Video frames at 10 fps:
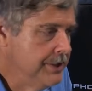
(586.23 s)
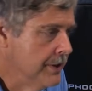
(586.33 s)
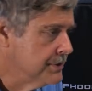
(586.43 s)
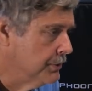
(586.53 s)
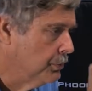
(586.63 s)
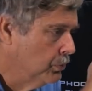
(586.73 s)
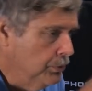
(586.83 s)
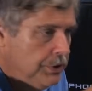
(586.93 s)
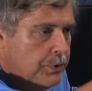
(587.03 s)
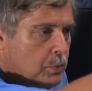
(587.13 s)
here has a
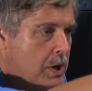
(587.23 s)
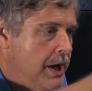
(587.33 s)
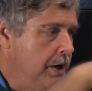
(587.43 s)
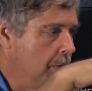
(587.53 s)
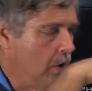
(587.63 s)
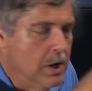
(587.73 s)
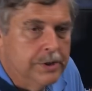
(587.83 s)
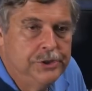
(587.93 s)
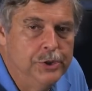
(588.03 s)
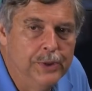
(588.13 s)
really wide
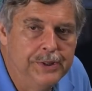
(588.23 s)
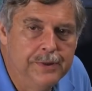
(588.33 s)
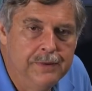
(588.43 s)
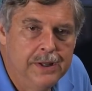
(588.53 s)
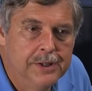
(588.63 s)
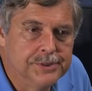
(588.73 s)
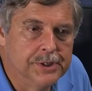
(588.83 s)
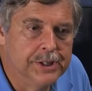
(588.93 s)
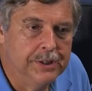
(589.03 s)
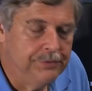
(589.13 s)
arc to it,
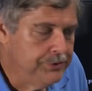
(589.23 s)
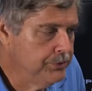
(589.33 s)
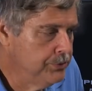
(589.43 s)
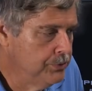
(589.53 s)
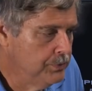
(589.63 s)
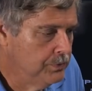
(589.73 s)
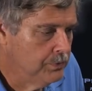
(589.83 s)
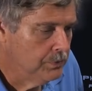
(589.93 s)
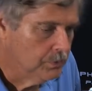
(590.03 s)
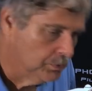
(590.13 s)
so that if you
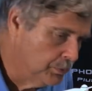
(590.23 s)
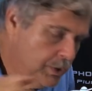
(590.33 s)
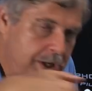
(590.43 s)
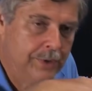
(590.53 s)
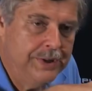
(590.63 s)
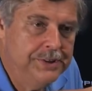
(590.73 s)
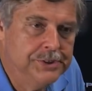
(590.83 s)
rail